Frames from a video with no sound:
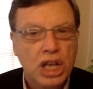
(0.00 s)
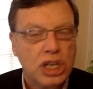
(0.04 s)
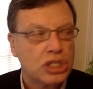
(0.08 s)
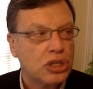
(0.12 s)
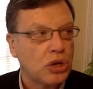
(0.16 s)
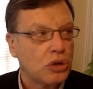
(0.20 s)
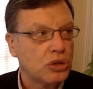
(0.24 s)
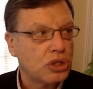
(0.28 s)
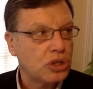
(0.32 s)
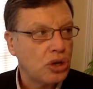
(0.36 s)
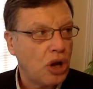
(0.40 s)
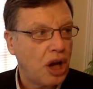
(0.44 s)

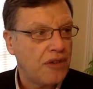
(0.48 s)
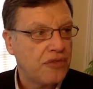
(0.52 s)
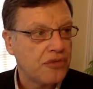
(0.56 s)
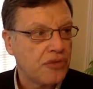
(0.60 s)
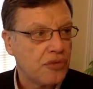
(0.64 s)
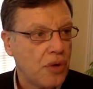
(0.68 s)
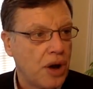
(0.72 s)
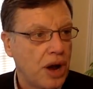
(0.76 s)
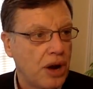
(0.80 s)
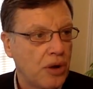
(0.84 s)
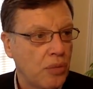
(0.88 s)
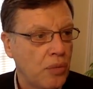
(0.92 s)
So soft
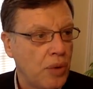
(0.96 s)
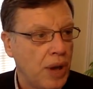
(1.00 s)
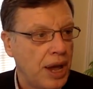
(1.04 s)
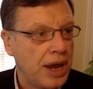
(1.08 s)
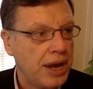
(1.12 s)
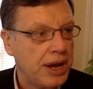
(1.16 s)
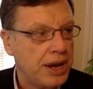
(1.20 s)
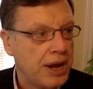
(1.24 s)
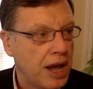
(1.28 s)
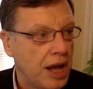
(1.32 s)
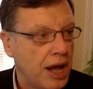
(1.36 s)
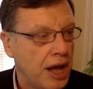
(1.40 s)
run,
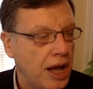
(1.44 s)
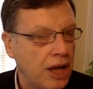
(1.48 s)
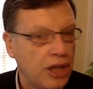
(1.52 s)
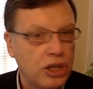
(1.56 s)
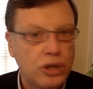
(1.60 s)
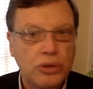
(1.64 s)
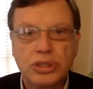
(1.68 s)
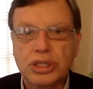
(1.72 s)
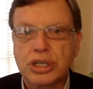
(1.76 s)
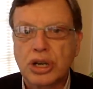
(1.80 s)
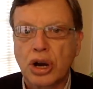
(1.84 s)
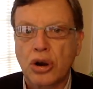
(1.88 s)
when
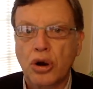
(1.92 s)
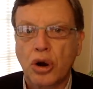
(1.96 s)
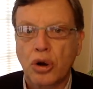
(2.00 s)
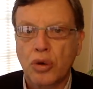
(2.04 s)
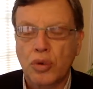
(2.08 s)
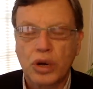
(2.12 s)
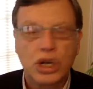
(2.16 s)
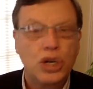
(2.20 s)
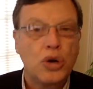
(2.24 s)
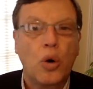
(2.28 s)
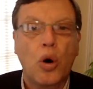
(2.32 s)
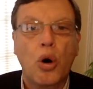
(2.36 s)

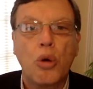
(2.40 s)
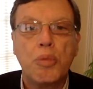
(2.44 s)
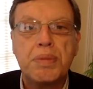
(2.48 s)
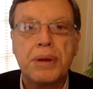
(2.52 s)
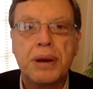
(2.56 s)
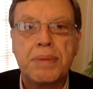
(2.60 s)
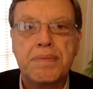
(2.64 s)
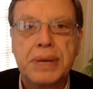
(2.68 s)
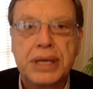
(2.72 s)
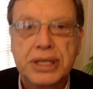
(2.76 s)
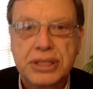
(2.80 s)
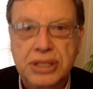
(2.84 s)
you
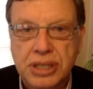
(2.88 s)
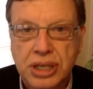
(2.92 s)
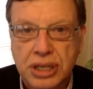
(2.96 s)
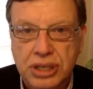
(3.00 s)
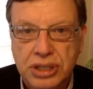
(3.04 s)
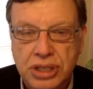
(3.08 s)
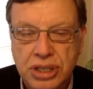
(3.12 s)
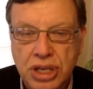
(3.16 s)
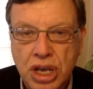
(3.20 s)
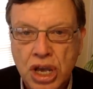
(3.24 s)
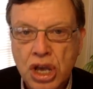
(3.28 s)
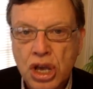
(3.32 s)
open a
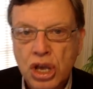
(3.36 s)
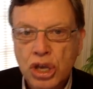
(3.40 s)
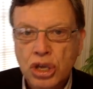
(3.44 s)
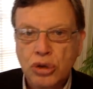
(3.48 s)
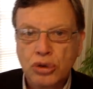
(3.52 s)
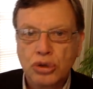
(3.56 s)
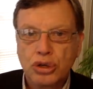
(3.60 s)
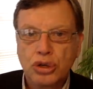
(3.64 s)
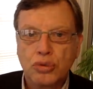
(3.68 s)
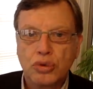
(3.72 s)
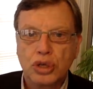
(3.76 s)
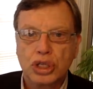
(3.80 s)
business,
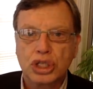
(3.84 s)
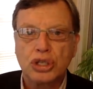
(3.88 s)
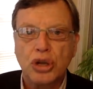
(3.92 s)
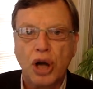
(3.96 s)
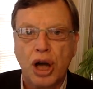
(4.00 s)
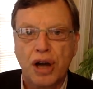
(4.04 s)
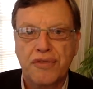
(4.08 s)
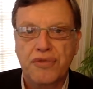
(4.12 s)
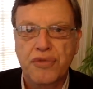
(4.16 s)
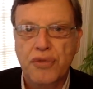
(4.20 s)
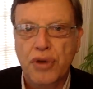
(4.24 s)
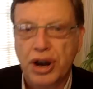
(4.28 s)
you do a
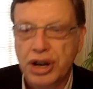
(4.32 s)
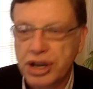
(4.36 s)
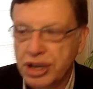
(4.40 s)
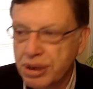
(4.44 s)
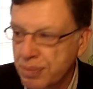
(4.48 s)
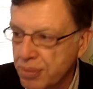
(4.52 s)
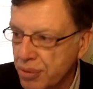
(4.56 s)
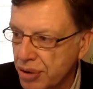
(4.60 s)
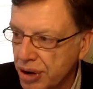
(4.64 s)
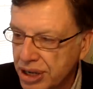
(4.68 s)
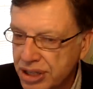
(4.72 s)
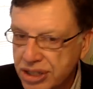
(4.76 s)
soft run. You
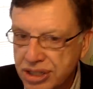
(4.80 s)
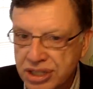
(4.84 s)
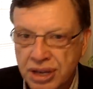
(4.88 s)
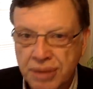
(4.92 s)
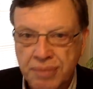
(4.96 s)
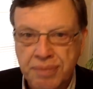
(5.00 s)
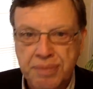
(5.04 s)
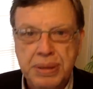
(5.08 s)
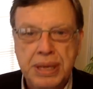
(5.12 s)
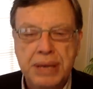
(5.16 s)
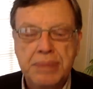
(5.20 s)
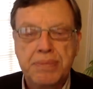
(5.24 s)
bring
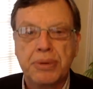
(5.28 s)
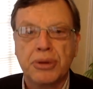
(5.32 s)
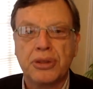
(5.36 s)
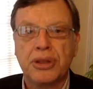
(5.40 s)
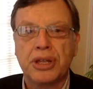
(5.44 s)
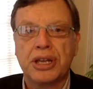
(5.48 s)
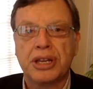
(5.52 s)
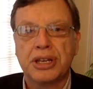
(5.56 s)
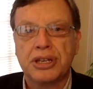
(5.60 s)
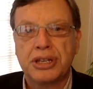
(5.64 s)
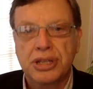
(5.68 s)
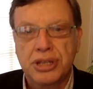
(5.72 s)
some people
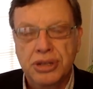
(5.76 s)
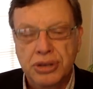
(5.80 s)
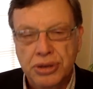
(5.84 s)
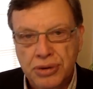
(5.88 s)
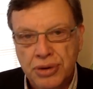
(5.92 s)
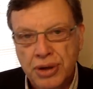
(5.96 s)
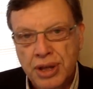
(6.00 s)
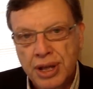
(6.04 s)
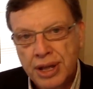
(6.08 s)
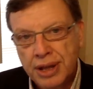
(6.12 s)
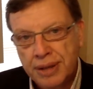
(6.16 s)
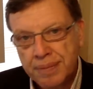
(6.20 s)
in
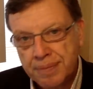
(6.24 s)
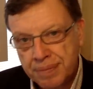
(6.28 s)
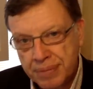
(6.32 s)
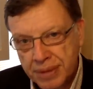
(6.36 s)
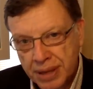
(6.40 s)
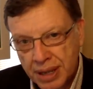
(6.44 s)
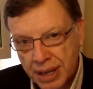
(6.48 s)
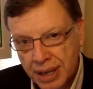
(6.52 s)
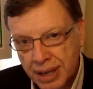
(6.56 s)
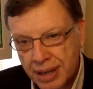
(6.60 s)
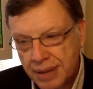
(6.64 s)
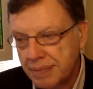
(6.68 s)
to
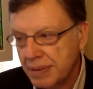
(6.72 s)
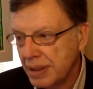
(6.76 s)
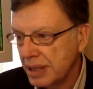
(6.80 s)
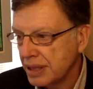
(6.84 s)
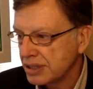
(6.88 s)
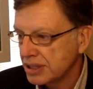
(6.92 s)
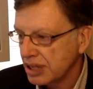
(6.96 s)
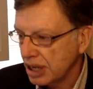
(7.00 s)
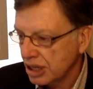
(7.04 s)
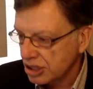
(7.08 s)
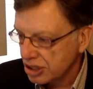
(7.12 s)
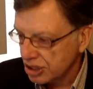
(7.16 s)

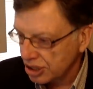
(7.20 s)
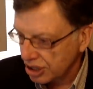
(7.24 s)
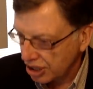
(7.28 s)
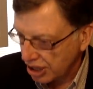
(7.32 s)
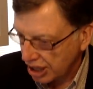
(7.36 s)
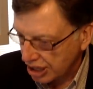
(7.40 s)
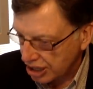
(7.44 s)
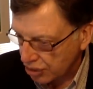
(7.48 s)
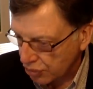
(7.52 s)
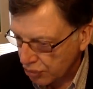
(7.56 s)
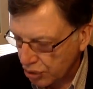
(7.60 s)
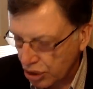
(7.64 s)
essentially
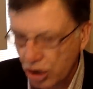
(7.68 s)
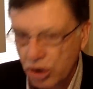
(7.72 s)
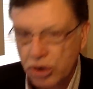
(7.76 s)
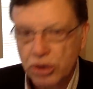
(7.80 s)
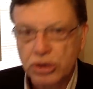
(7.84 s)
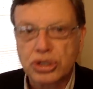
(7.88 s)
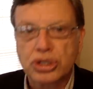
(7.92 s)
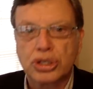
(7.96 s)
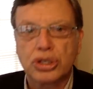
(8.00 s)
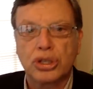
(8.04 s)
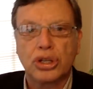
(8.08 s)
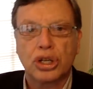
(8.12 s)
like a
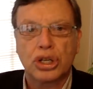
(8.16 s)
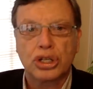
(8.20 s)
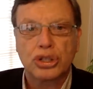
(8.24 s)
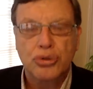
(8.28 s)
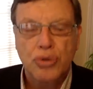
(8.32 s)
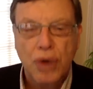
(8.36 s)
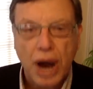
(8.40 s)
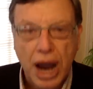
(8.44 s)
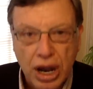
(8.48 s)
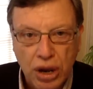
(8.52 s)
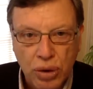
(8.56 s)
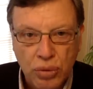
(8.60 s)
rehearsal, a
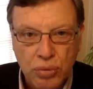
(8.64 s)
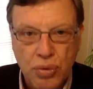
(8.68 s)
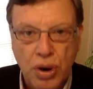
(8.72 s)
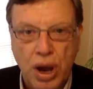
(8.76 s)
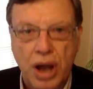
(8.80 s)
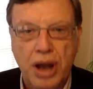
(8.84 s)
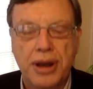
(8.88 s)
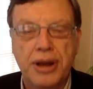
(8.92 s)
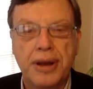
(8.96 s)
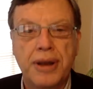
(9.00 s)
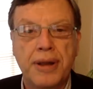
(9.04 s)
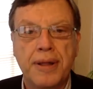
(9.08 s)
trial
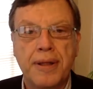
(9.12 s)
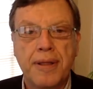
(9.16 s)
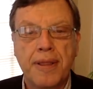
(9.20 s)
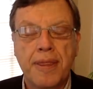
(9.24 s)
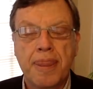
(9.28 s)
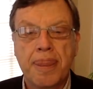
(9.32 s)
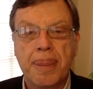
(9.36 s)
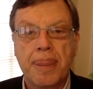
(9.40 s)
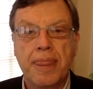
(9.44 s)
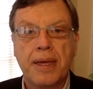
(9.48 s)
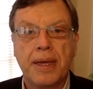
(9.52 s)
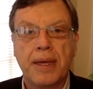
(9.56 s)
run,
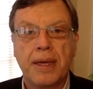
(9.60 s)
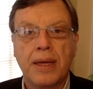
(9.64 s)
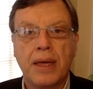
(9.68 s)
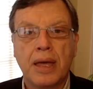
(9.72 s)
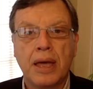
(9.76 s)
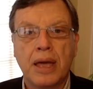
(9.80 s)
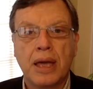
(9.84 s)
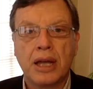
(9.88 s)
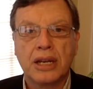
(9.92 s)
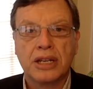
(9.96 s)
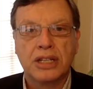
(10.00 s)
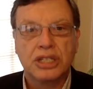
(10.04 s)

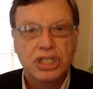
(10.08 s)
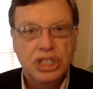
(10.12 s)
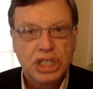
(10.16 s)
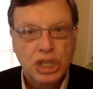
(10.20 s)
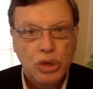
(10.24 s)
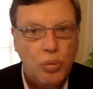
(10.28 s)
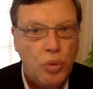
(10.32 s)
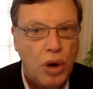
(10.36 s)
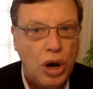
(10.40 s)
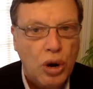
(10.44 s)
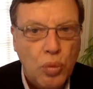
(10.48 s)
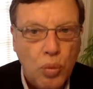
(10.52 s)
to
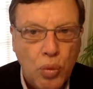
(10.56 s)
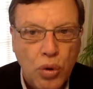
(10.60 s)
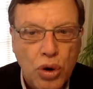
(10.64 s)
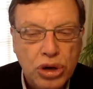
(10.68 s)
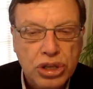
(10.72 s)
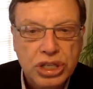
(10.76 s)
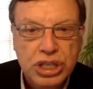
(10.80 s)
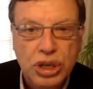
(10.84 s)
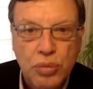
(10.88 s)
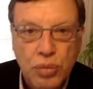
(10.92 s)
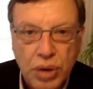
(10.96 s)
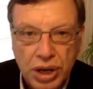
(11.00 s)
see what
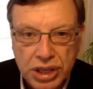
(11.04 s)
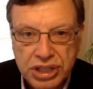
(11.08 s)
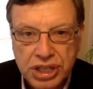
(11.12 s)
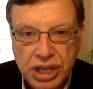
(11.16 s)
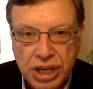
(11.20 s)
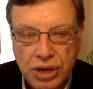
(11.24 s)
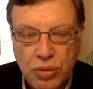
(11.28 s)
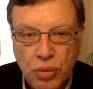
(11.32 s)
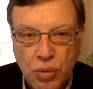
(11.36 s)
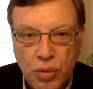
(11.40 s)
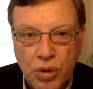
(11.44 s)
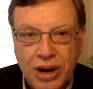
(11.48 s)
worked and what
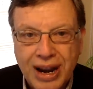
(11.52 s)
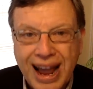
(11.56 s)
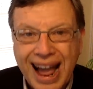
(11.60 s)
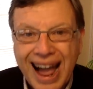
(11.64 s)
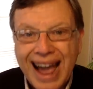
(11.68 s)
didn't work.